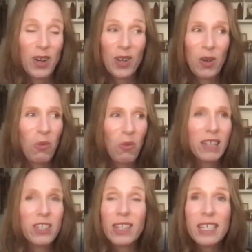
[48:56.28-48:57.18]
go
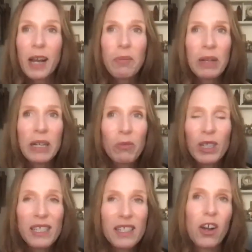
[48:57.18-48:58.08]
wild on this. I mean, what does
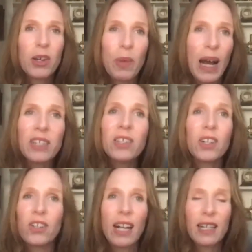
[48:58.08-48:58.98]
dark matter
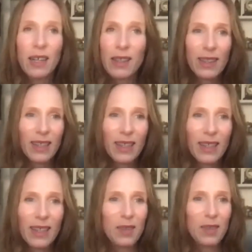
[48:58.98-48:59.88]
look like other
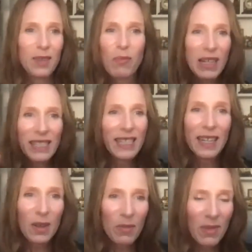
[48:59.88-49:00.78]
than mycelium,
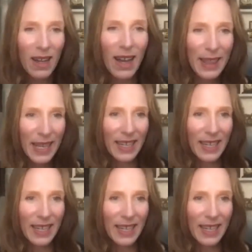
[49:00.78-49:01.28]
I think?